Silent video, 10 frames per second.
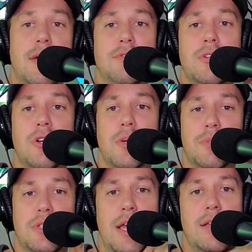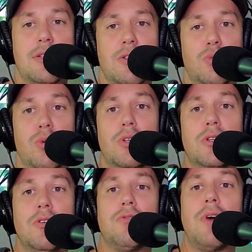of circumstances, will
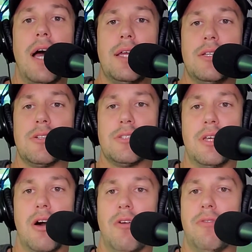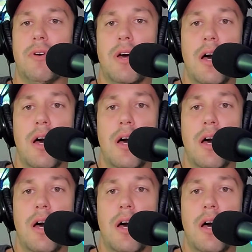you find yourself